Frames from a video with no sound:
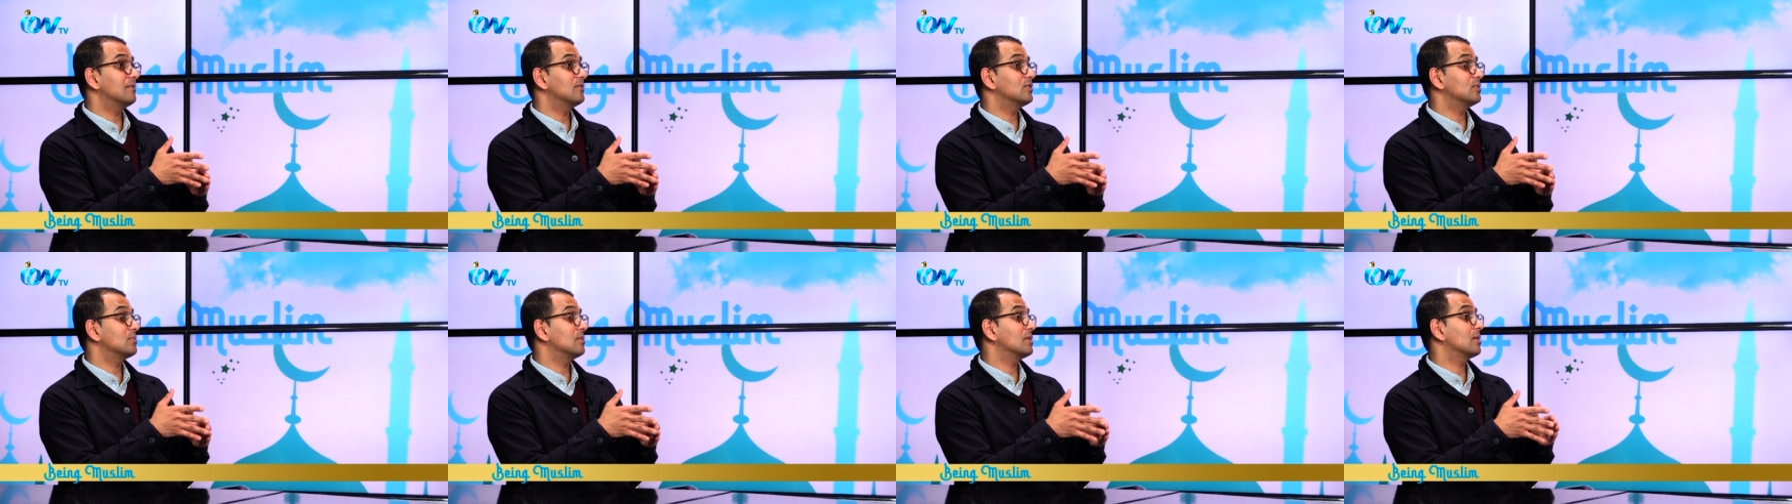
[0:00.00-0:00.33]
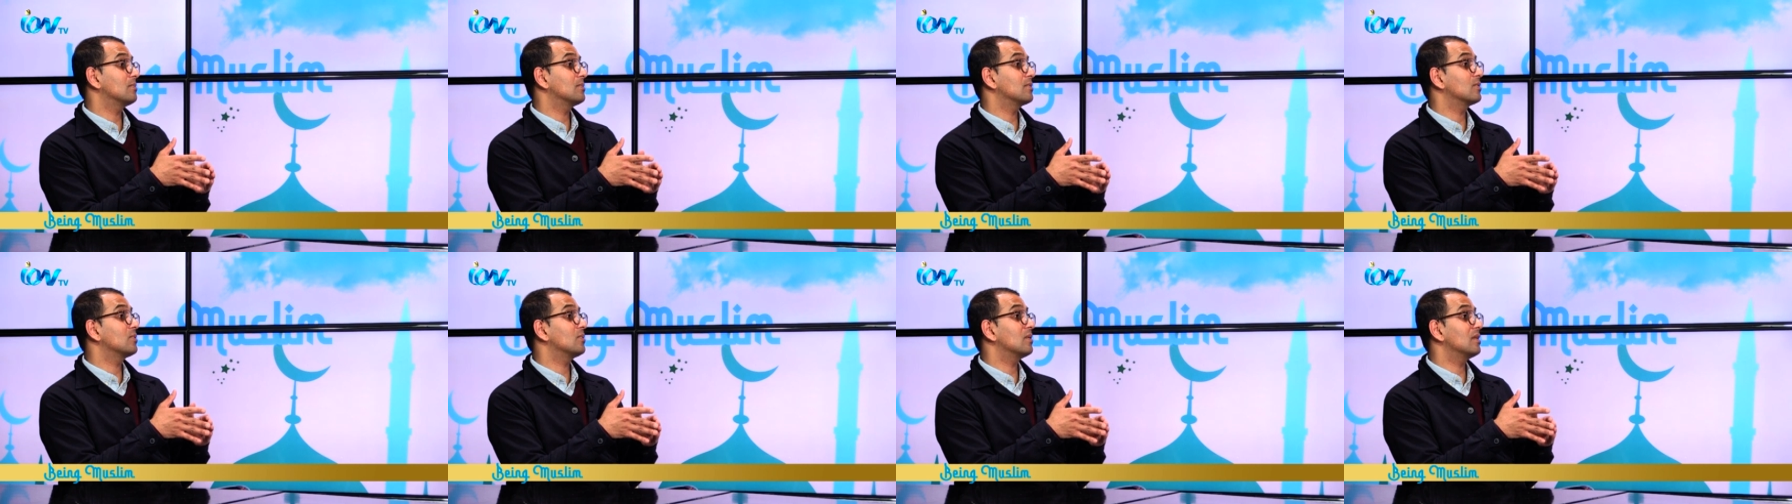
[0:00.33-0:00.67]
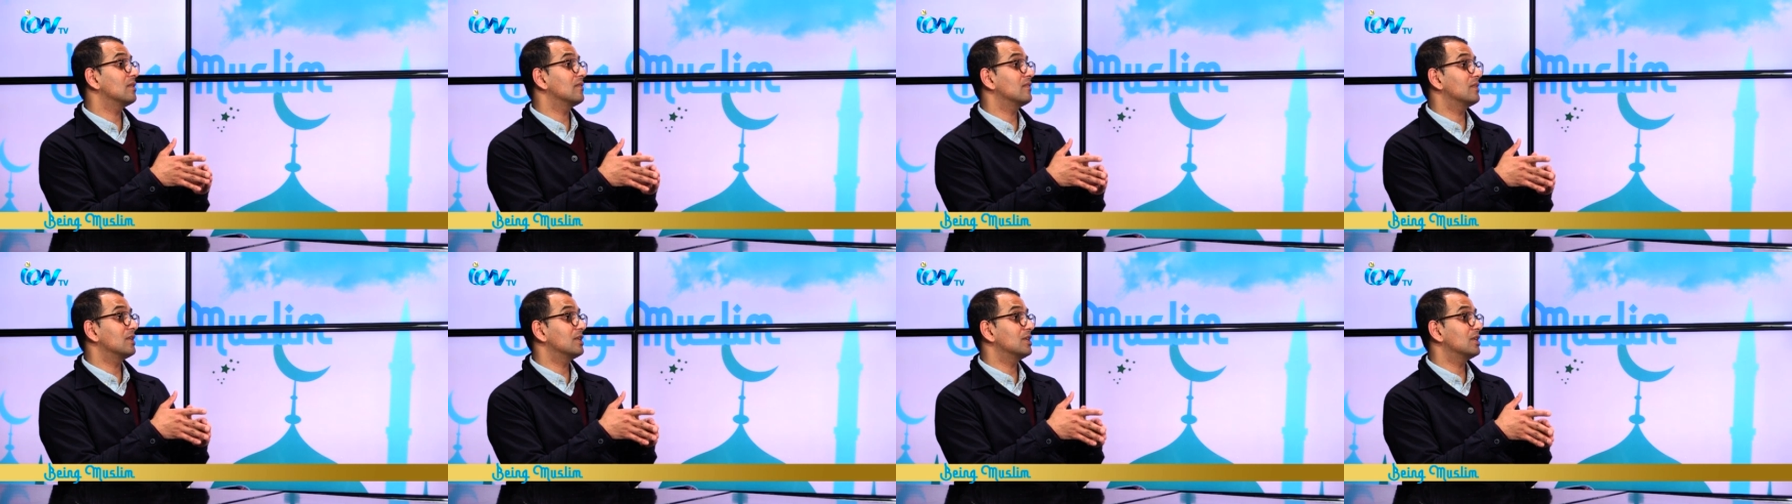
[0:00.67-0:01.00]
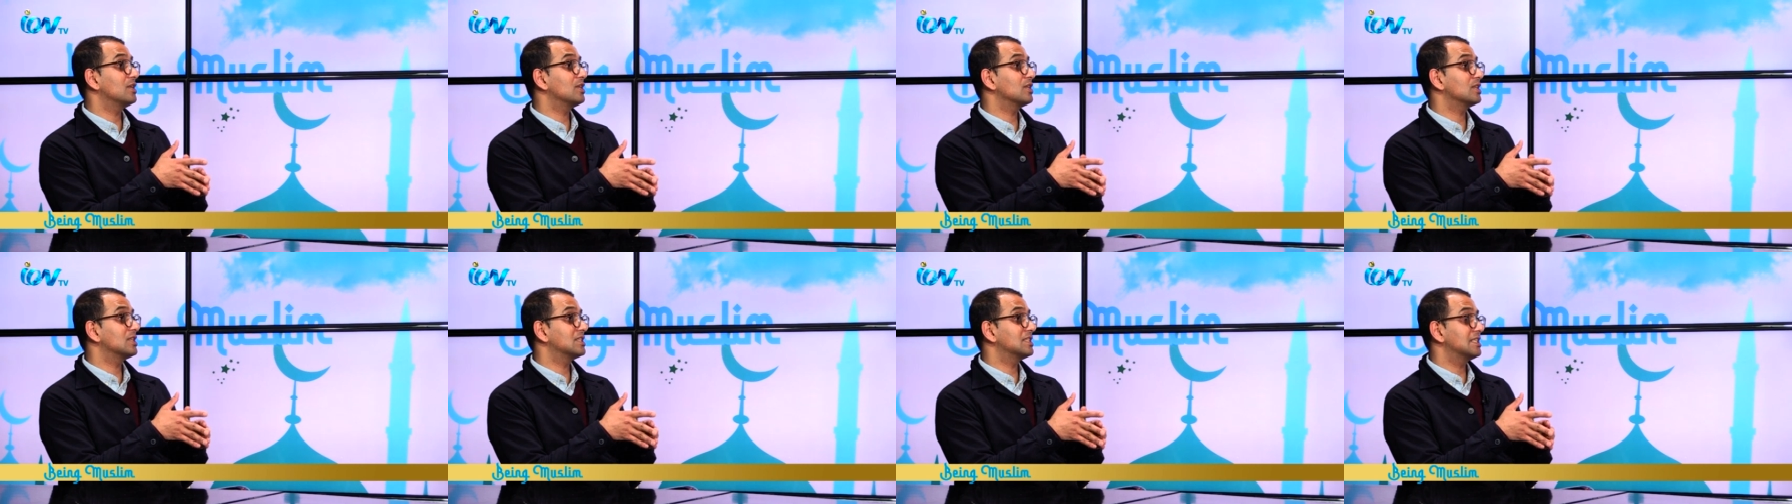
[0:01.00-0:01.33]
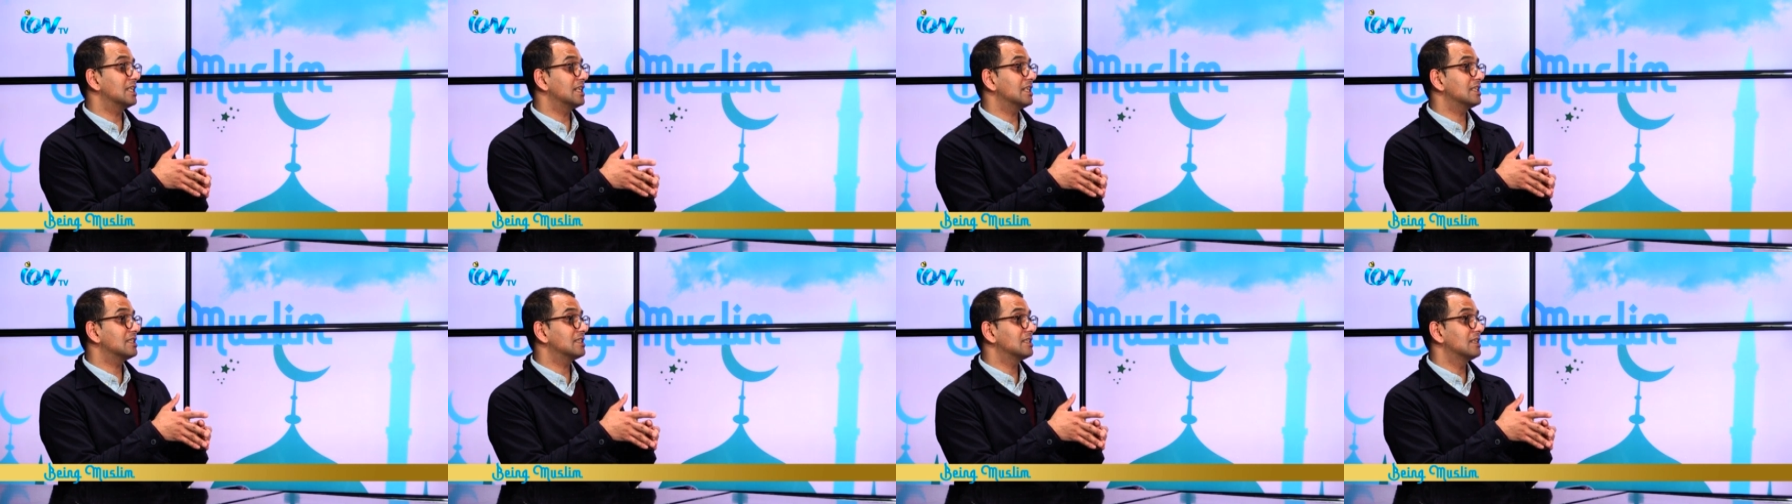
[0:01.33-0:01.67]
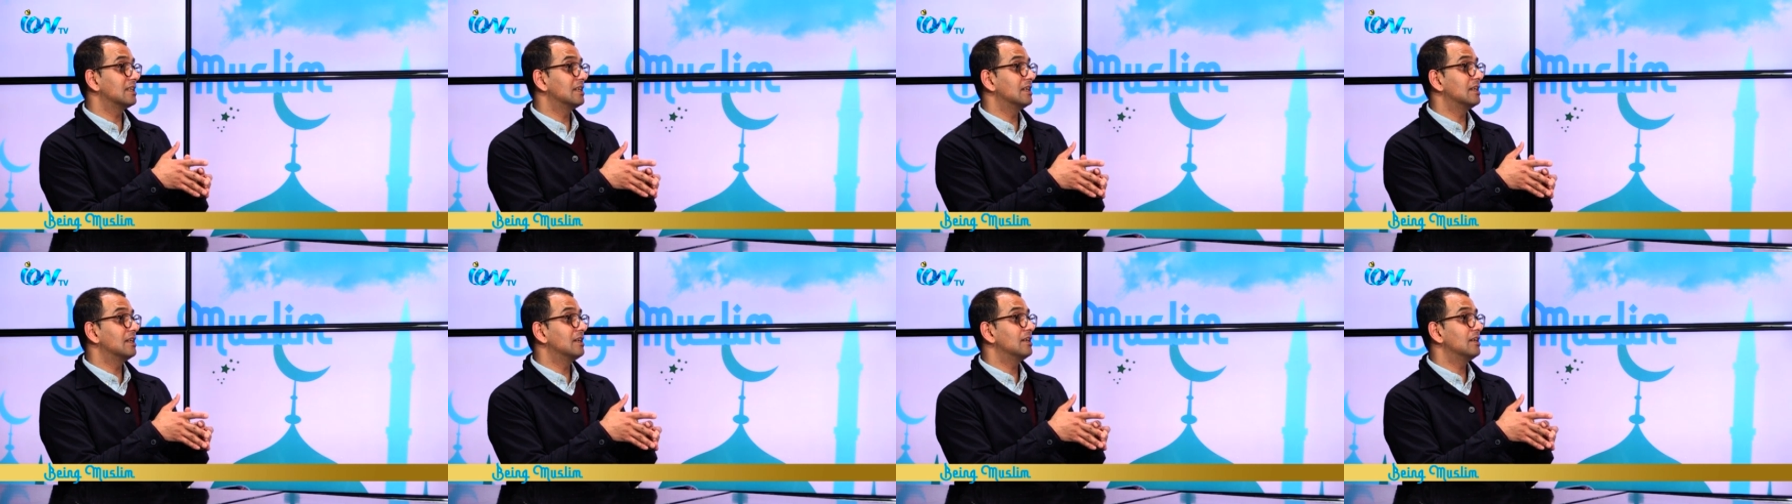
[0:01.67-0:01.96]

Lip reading: to become a qualified architect,